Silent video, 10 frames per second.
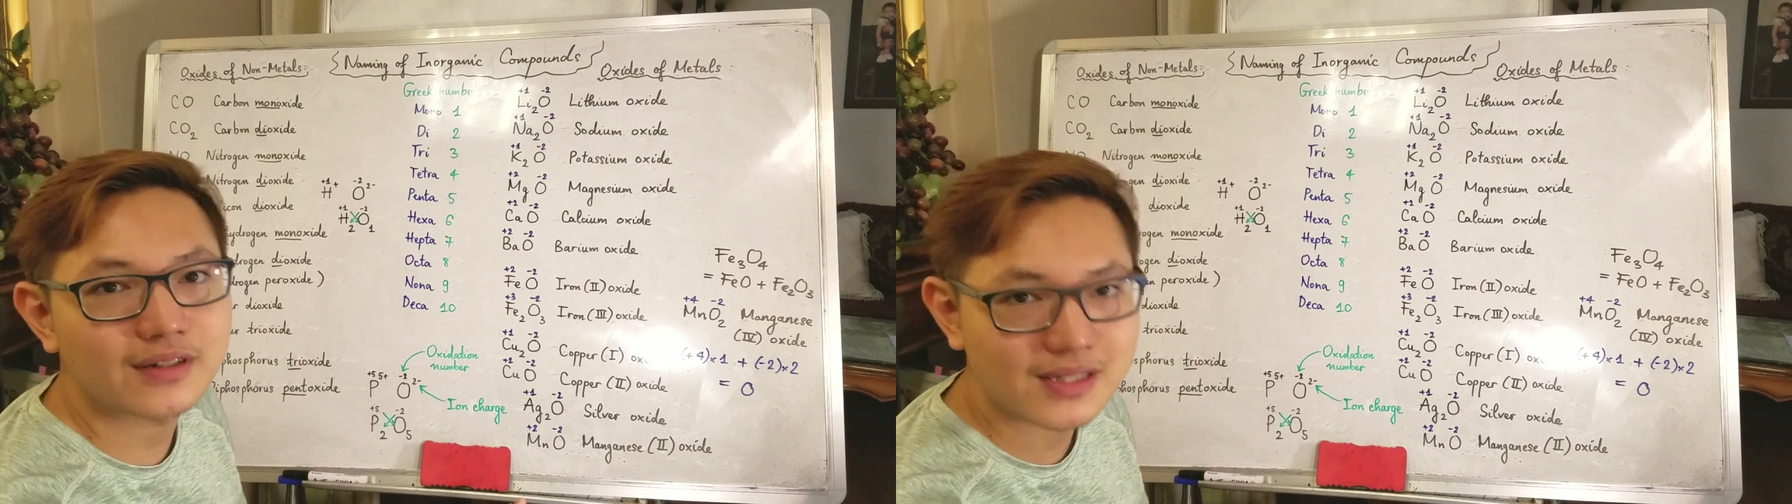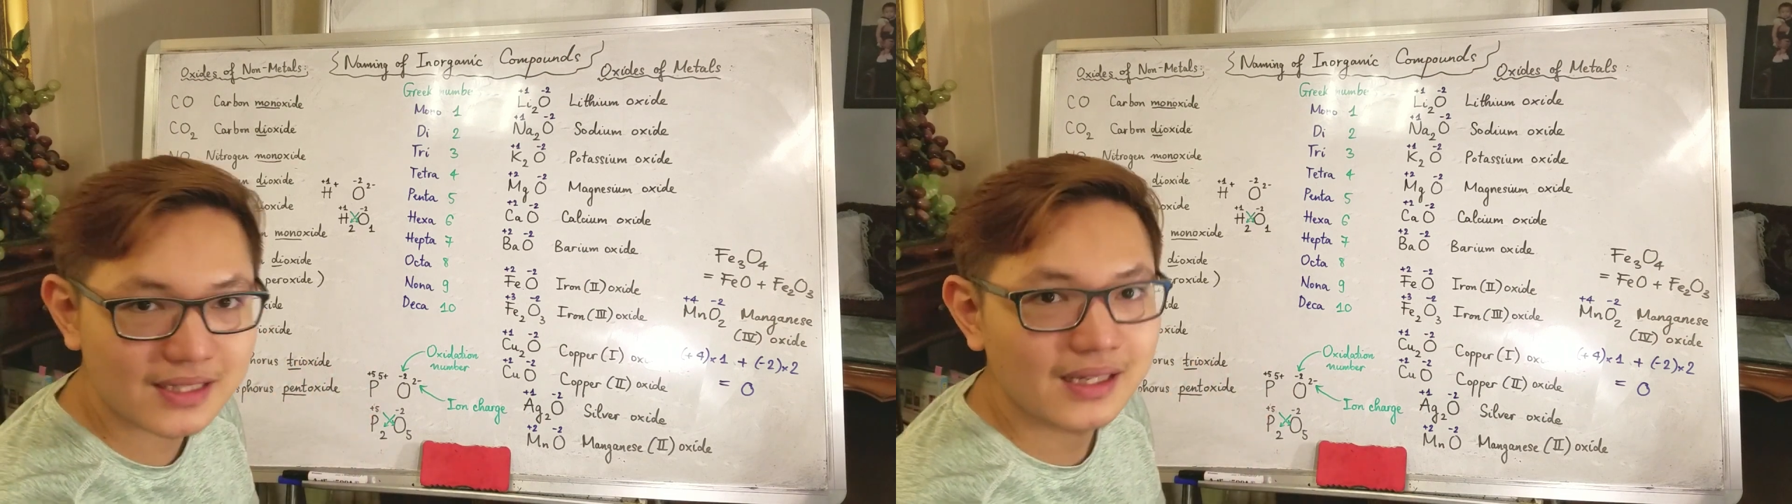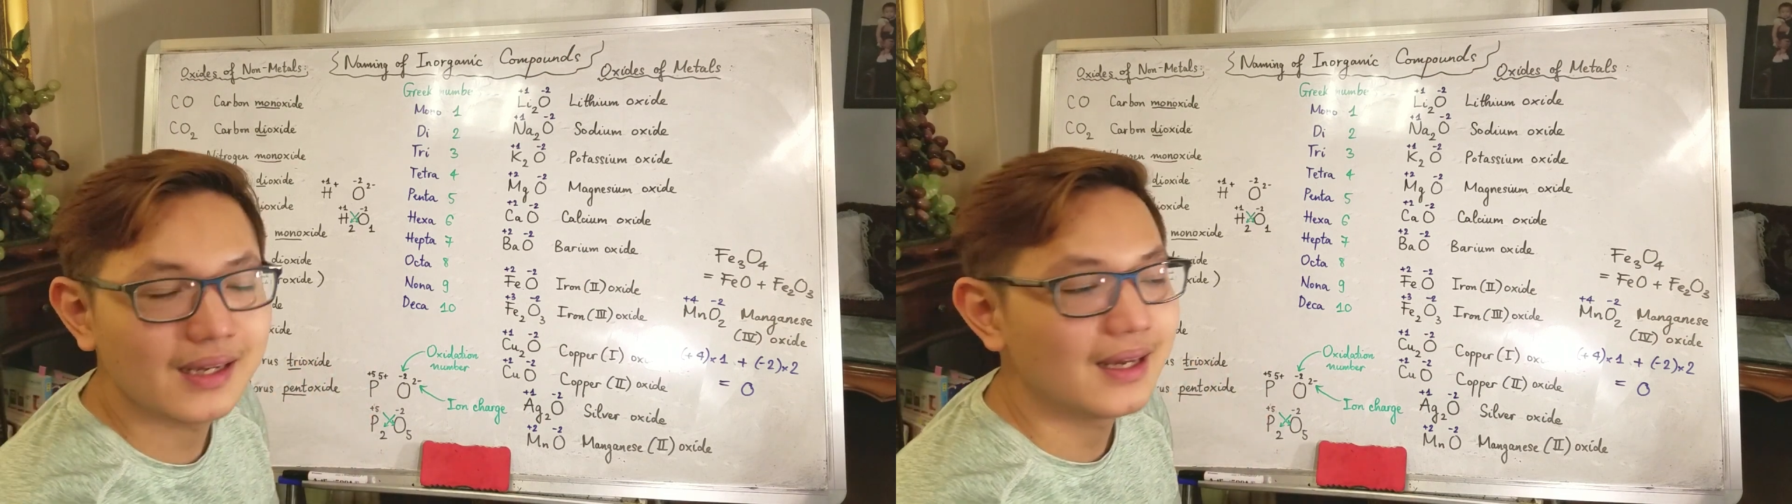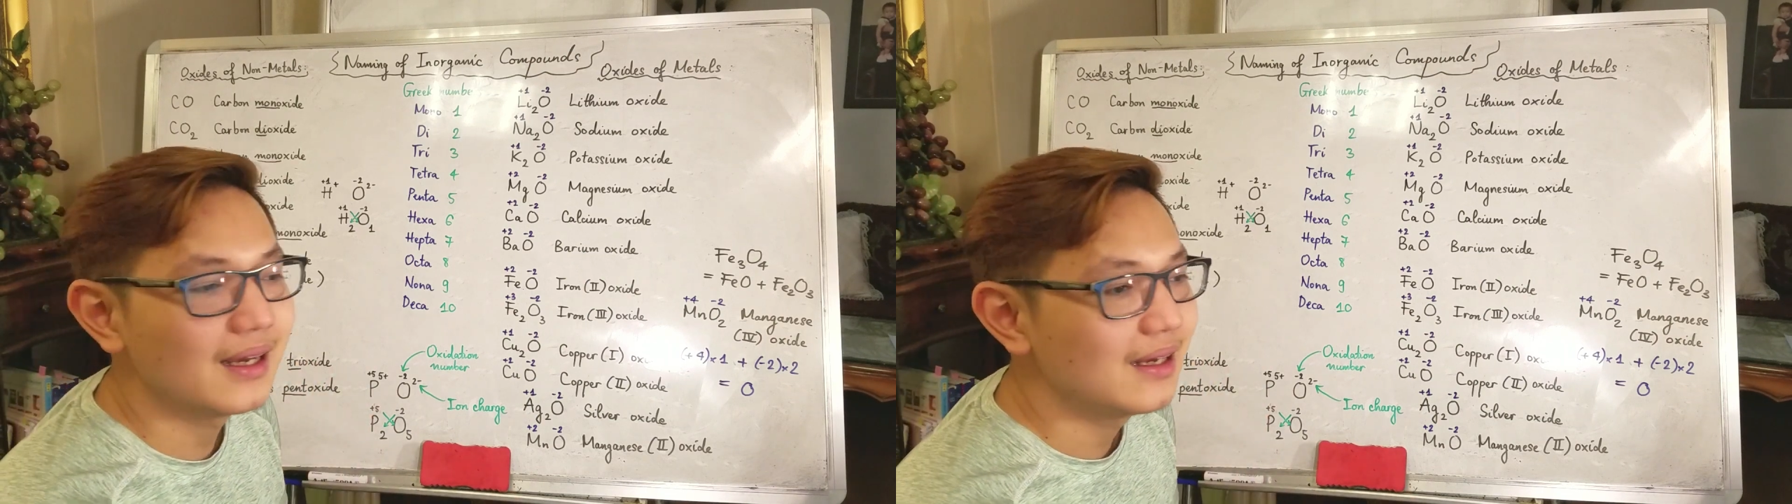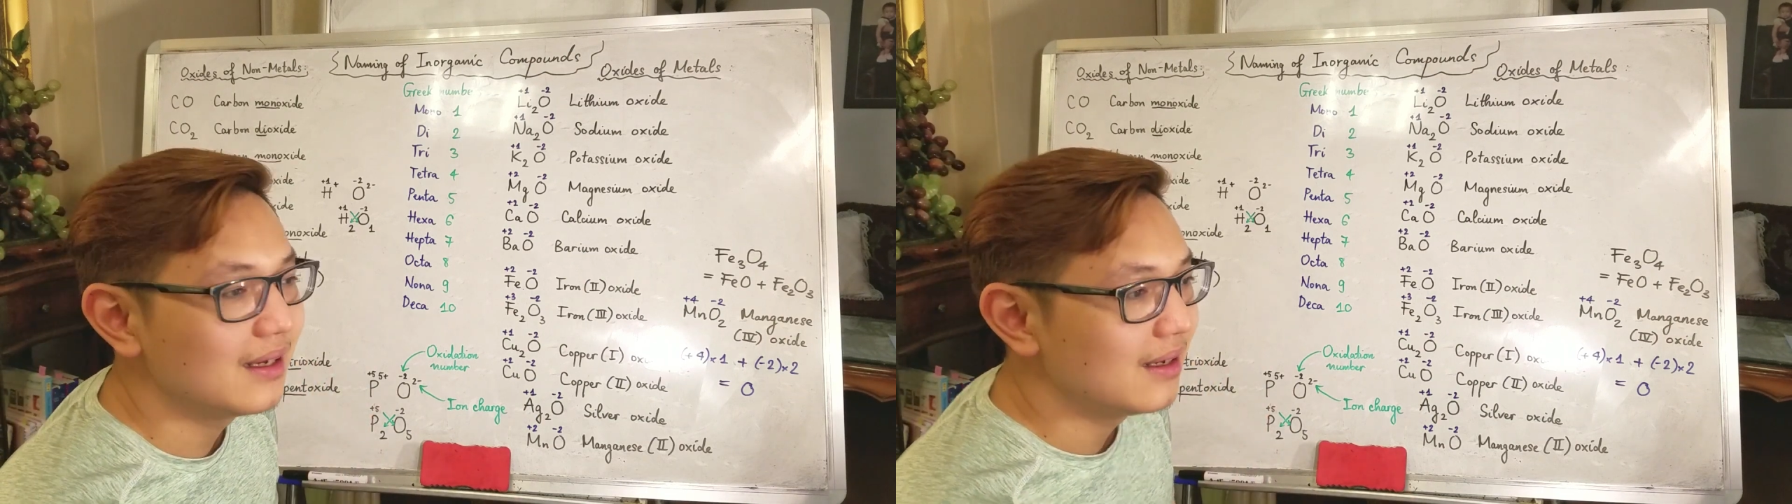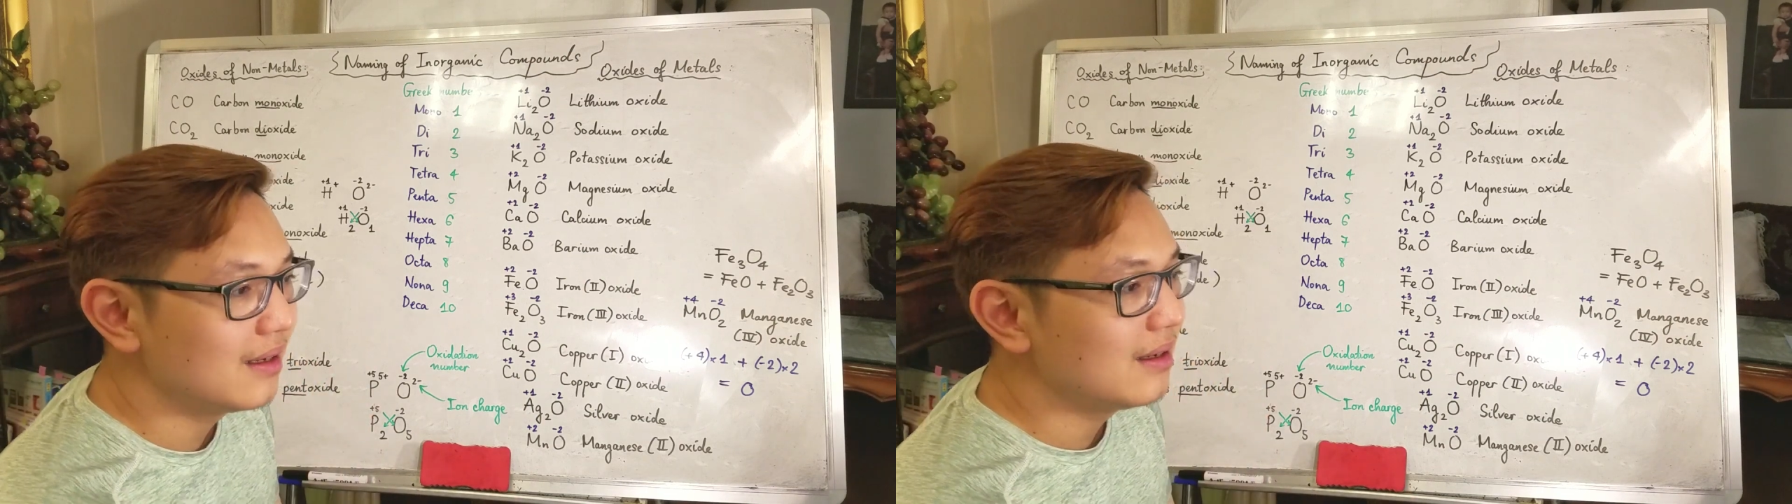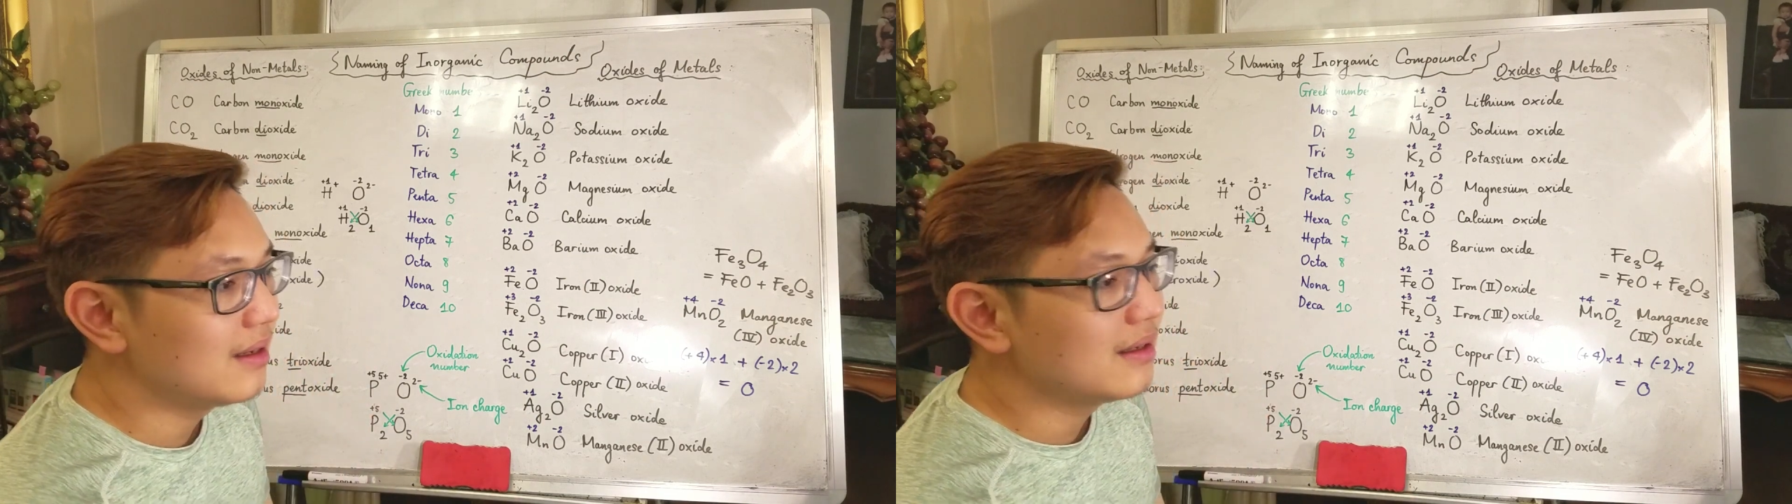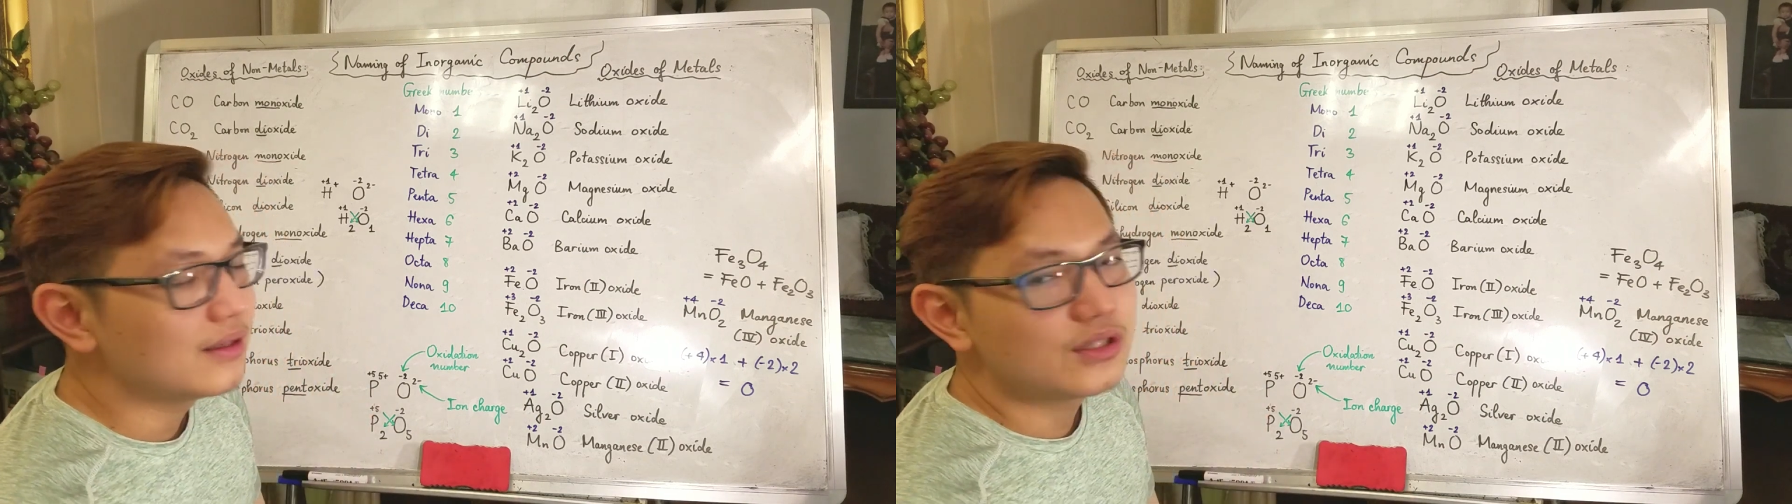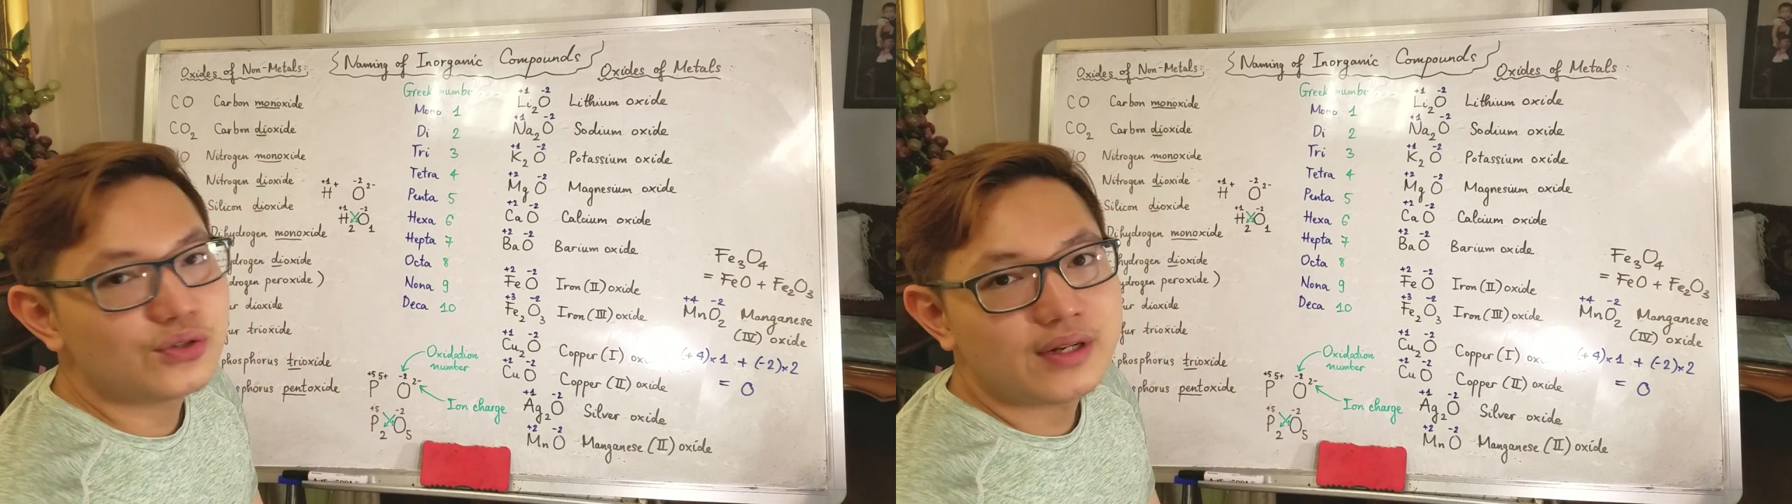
first, to